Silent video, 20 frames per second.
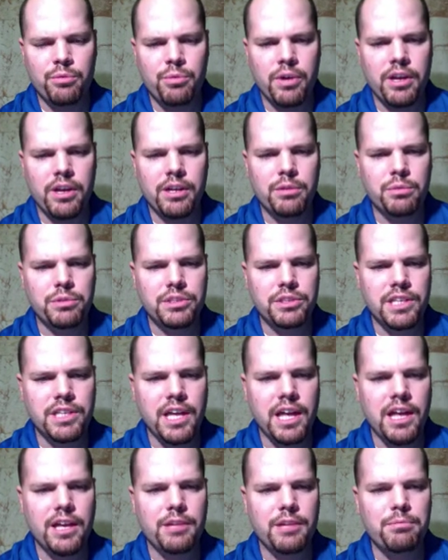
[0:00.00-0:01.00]
y equals
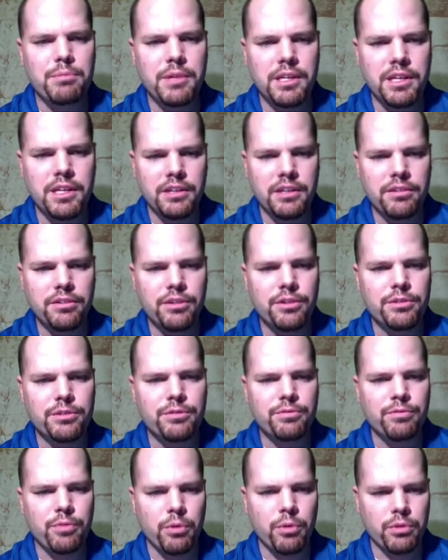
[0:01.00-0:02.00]
9, meaning there's
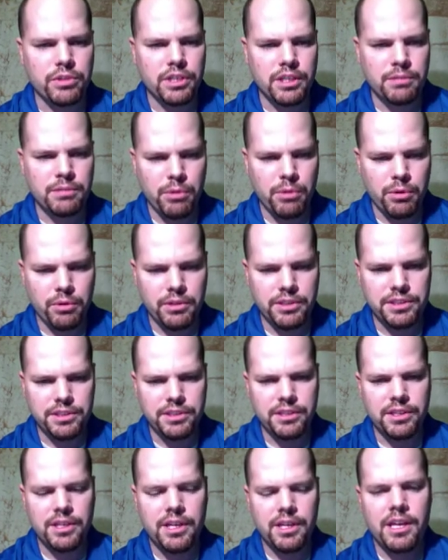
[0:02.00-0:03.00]
14 boys
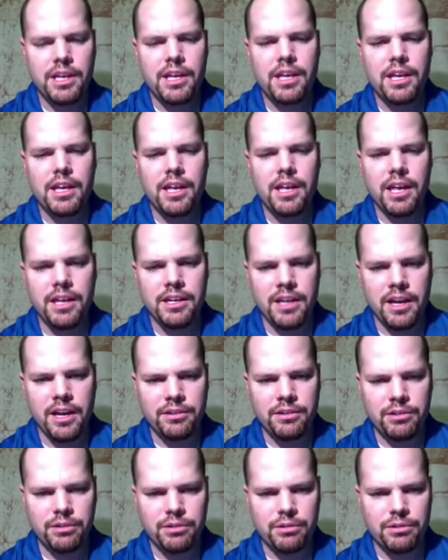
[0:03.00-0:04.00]
and 9
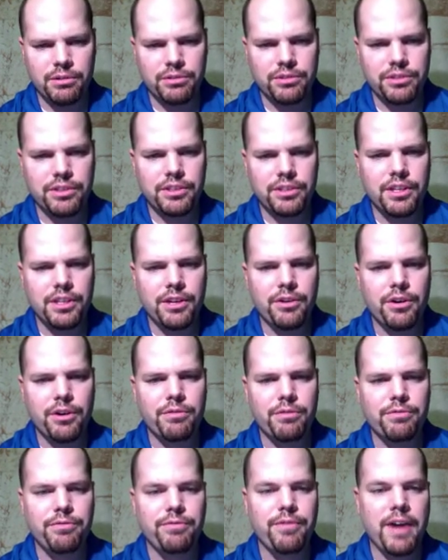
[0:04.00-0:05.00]
girls. There are
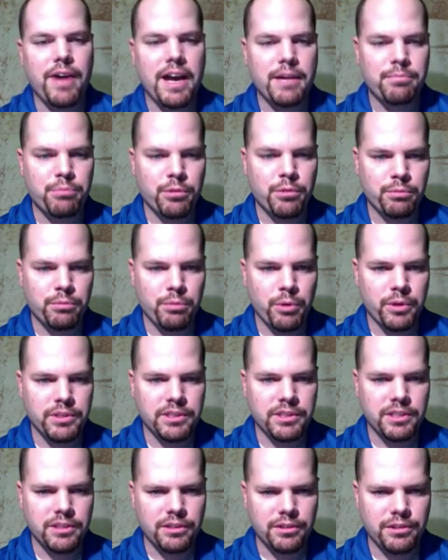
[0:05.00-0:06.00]
5 more boys
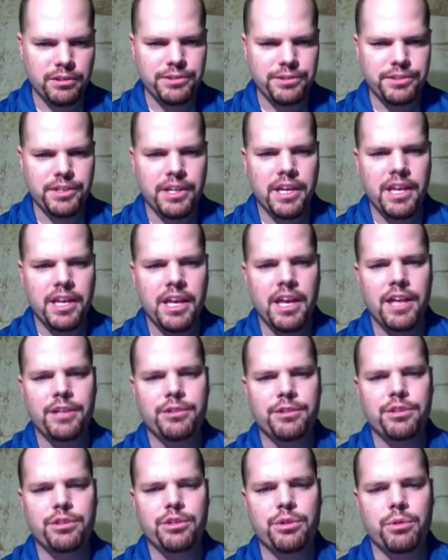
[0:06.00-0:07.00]
than girls, and
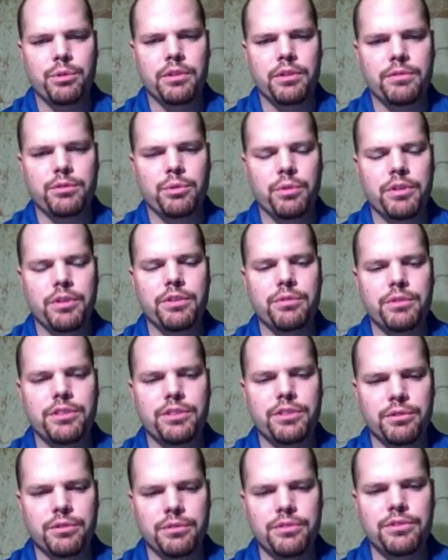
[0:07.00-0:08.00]
there's a total of 23
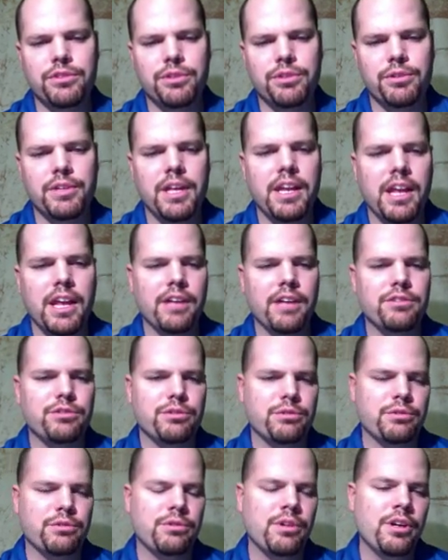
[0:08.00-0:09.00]
students, so that
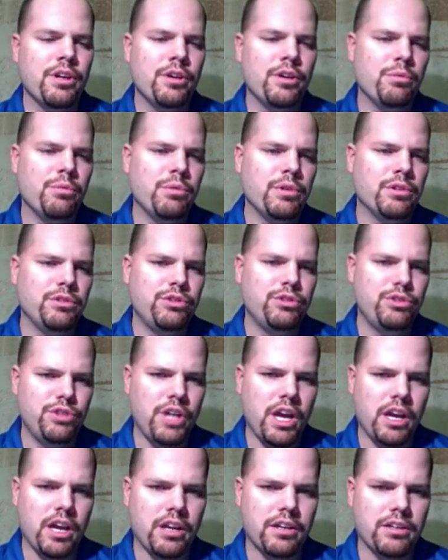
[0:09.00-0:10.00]
answer will
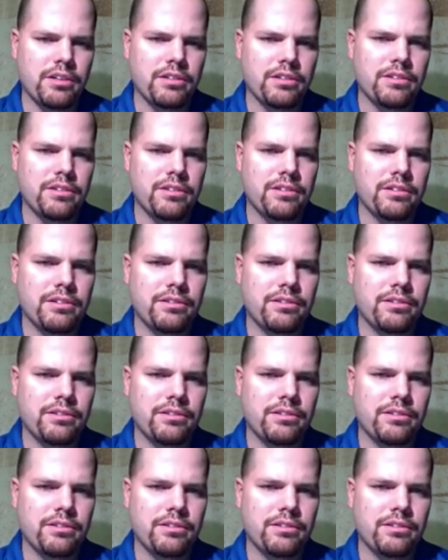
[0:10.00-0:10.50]
check. All